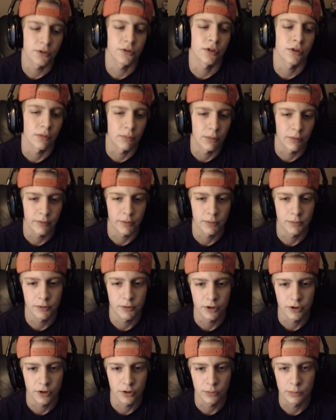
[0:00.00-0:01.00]
some of them
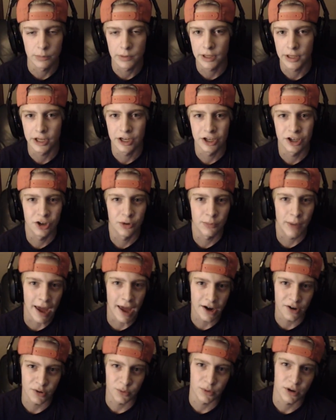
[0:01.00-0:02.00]
do, but no
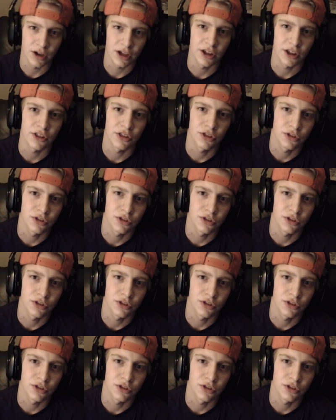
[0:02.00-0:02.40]
matter what,